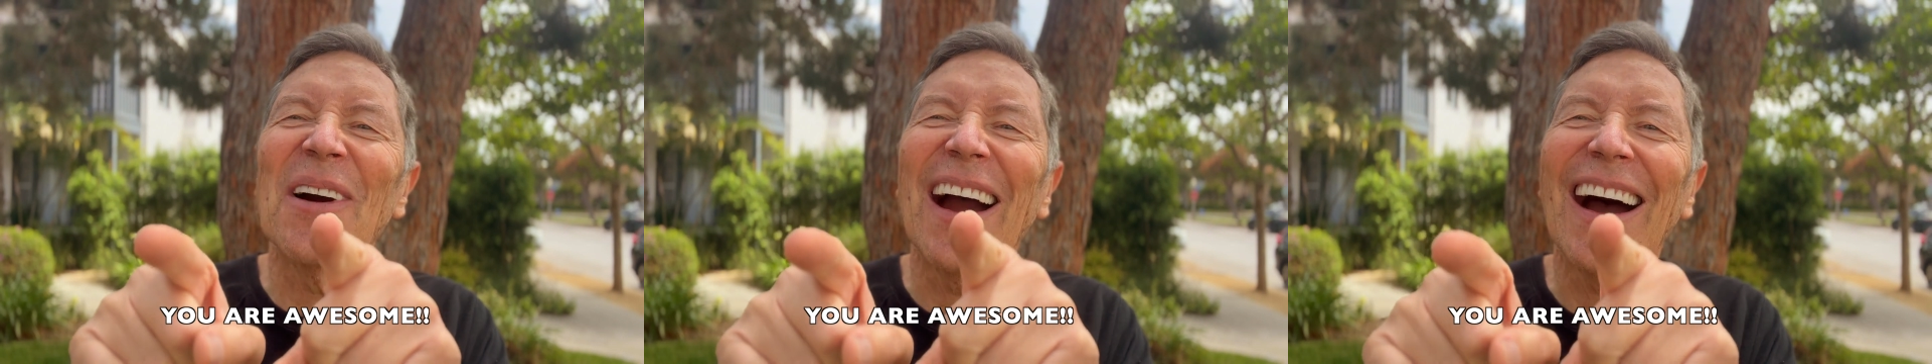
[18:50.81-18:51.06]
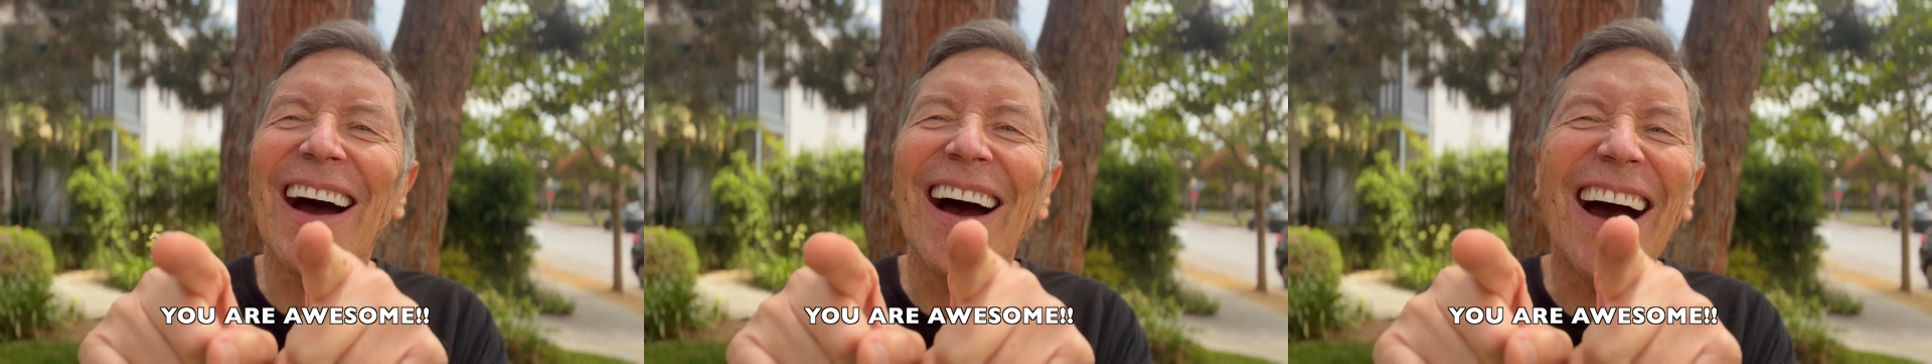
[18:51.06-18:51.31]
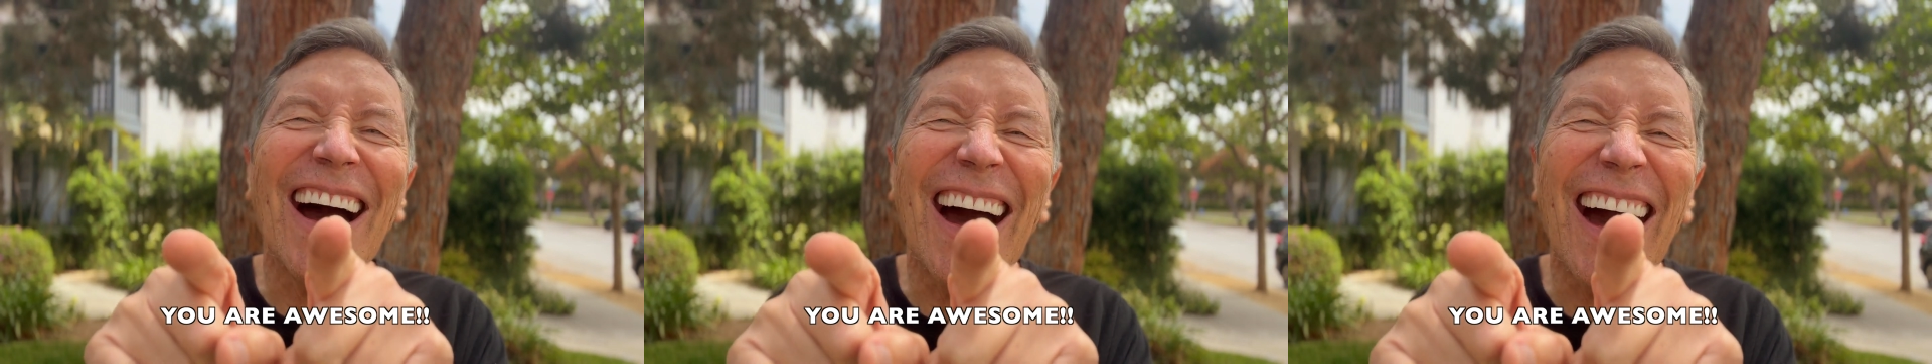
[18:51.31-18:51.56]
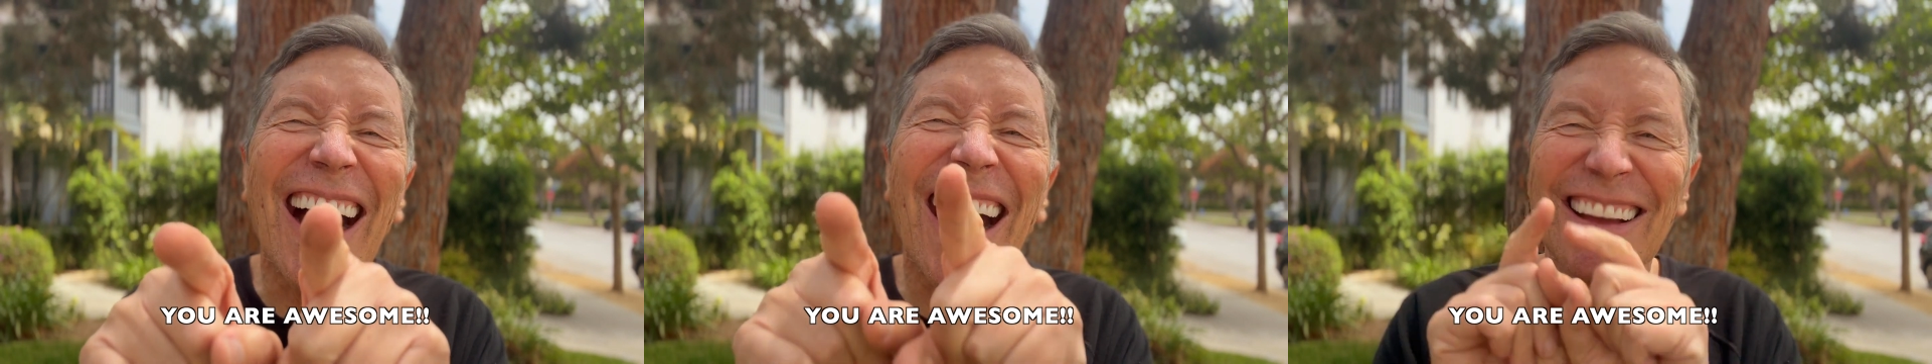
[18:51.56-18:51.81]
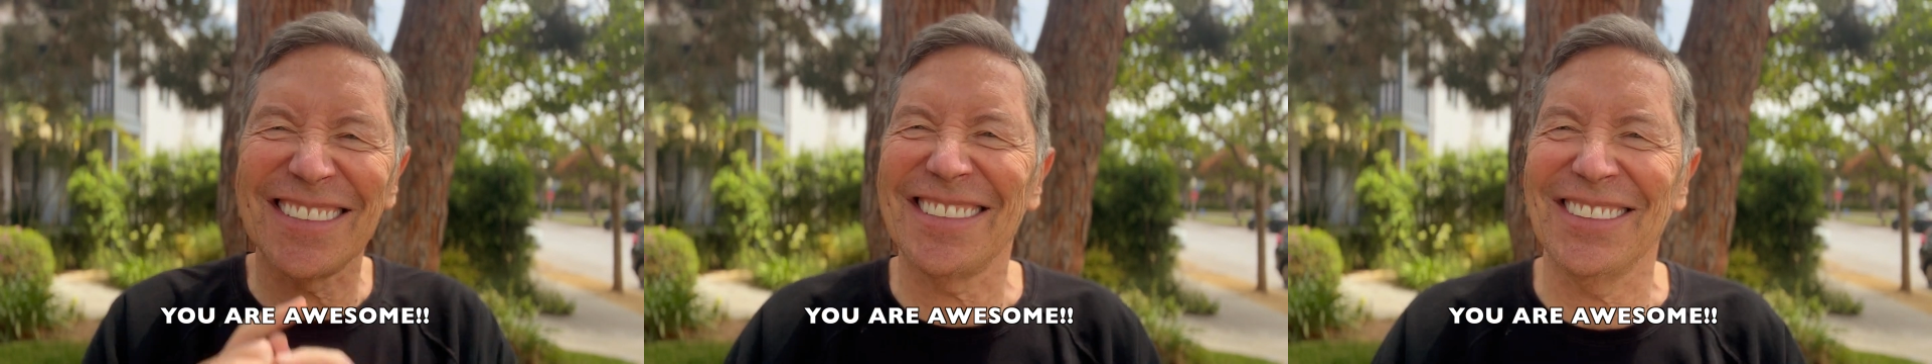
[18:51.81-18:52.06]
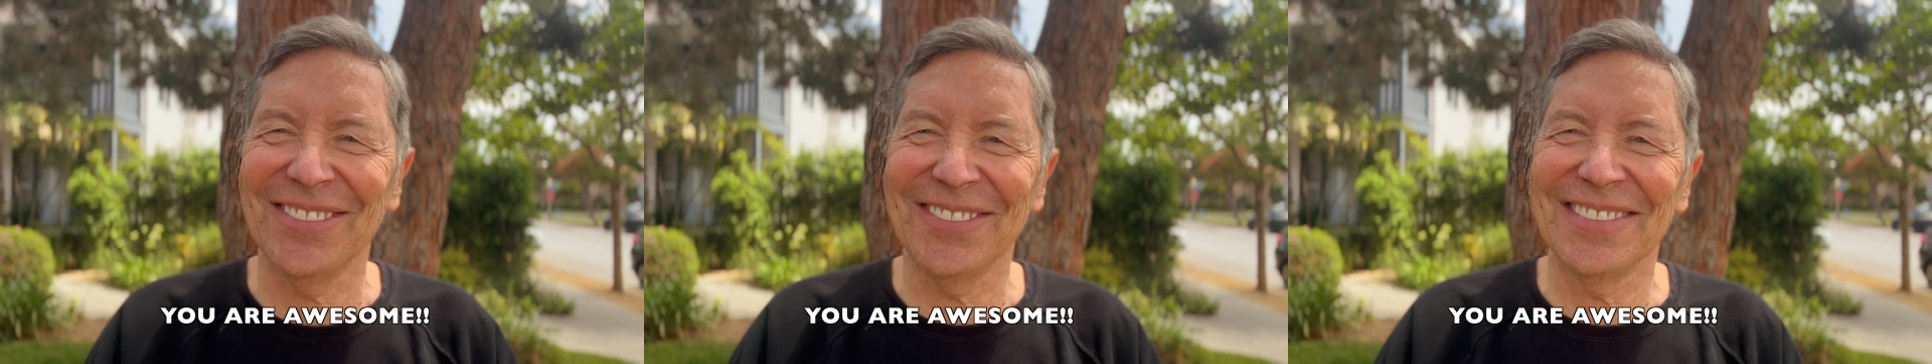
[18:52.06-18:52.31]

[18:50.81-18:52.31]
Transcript: are awesome.